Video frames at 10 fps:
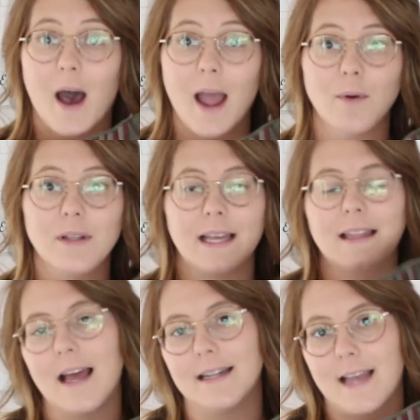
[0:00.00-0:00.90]
I will
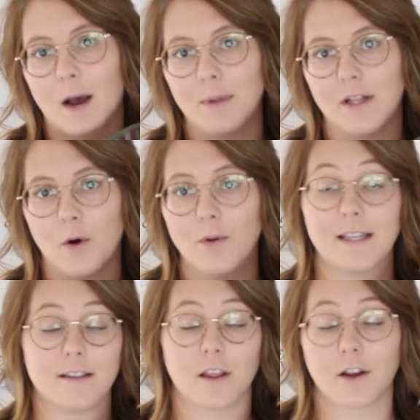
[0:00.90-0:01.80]
link that down below.
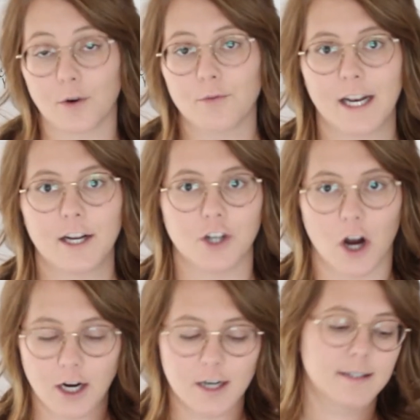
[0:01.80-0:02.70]
These are the Carita
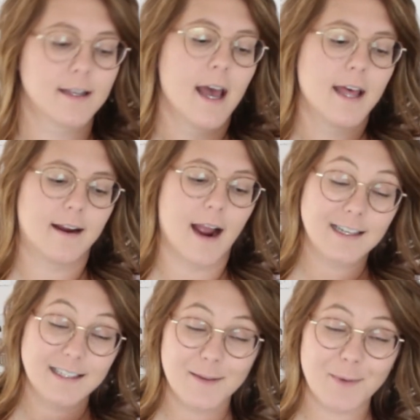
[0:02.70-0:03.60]
Joggers. They're
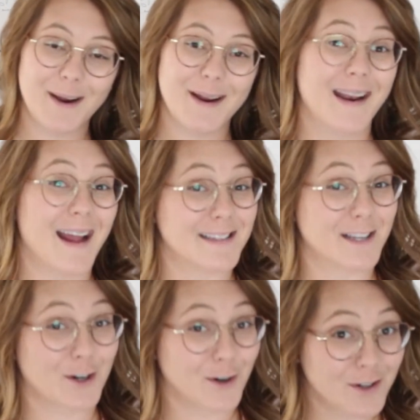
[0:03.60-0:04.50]
actually marketed as
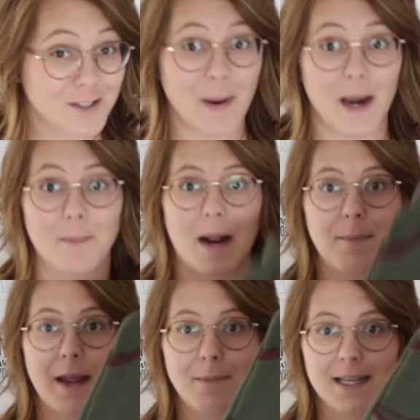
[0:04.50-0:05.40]
a girls pair, but I
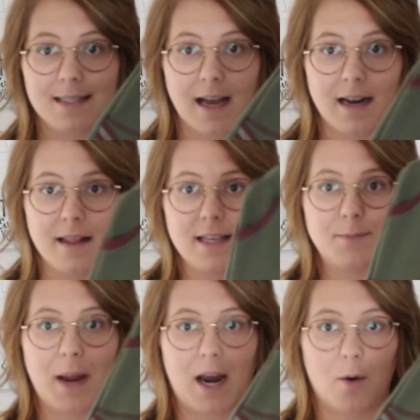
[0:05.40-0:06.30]
made my son
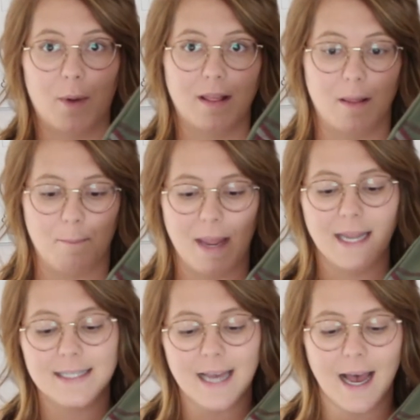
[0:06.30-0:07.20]
this pair with the
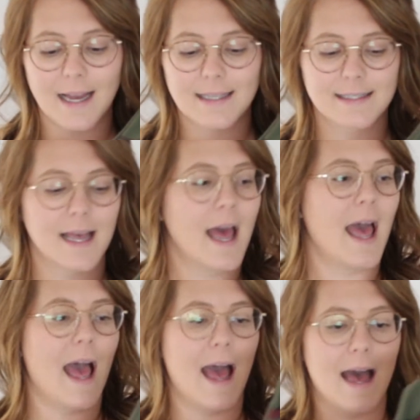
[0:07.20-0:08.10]
pin tucks,
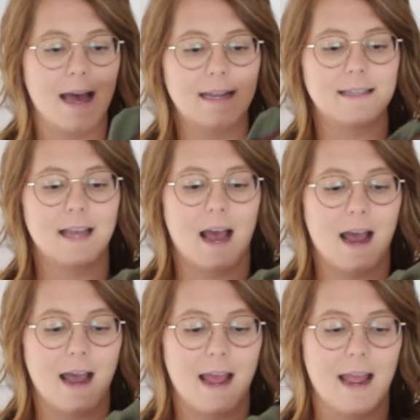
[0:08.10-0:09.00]
and
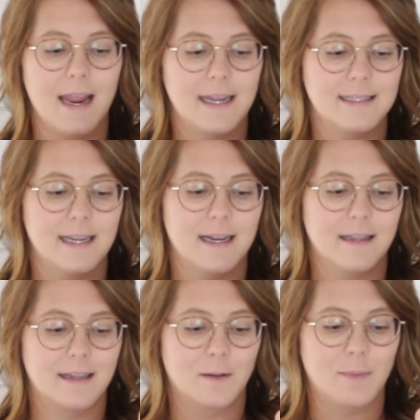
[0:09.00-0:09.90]
I did a
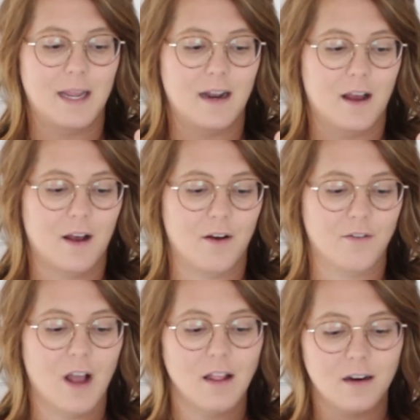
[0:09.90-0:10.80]
little bit
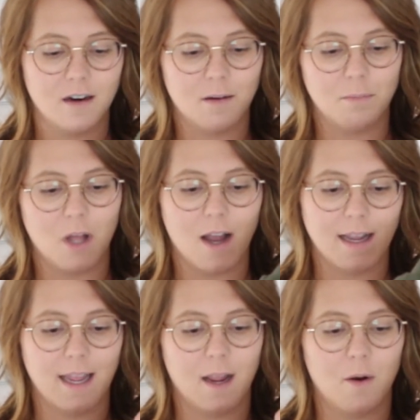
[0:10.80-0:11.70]
of color
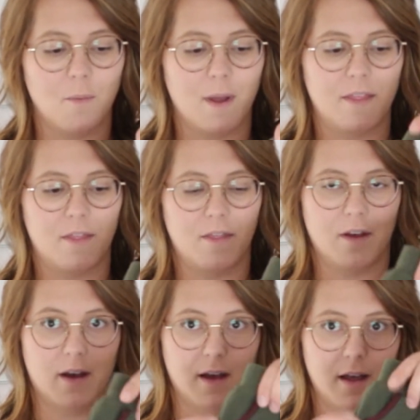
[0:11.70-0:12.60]
blocking with
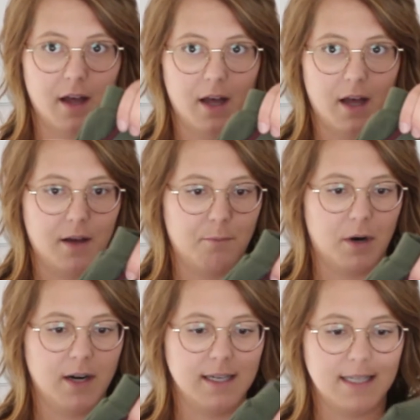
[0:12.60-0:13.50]
the
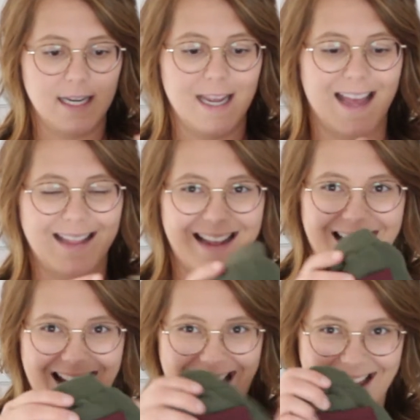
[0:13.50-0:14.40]
burgundy, and then
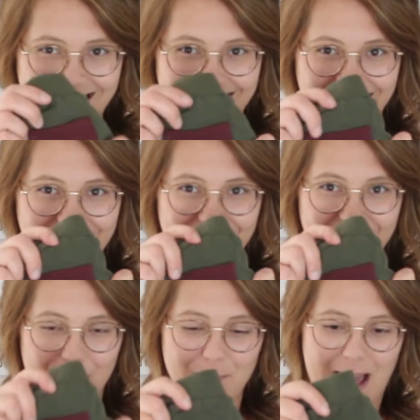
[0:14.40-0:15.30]
I added a cute
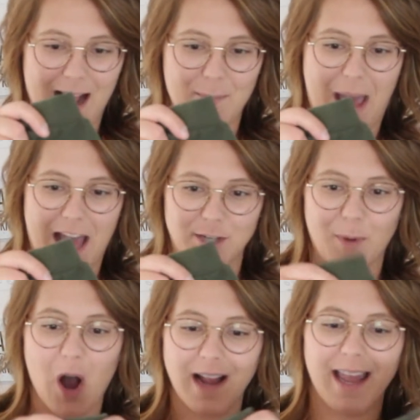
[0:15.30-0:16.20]
little back patch
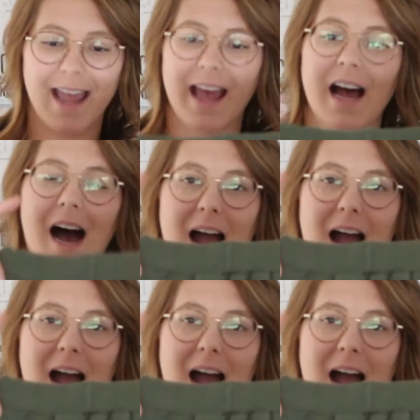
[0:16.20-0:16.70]
pocket.